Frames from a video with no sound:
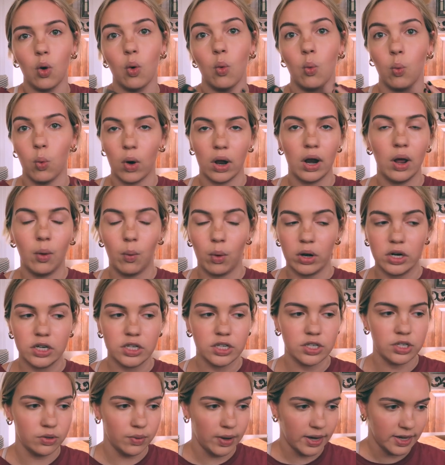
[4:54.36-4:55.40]
what I wanted
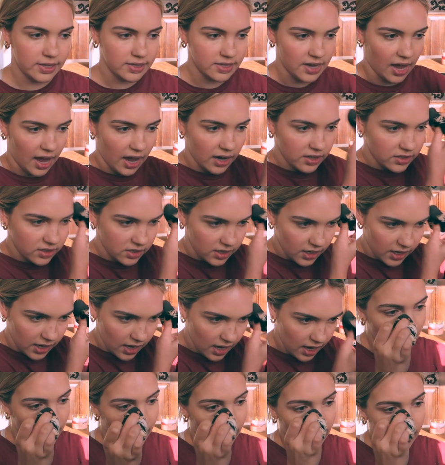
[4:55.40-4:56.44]
to do exactly,
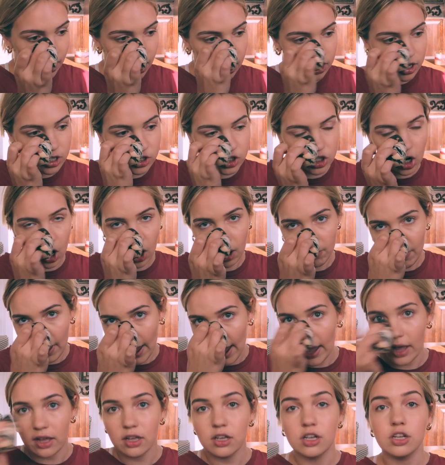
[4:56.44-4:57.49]
and I got a job
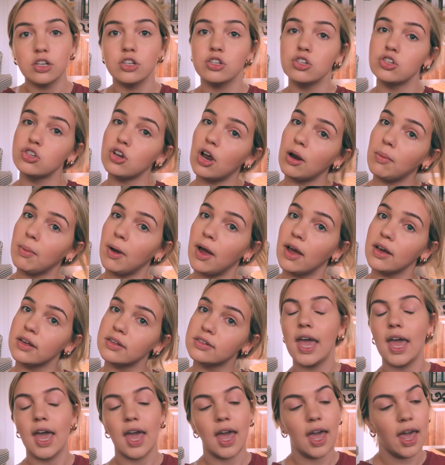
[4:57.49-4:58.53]
at Starbucks.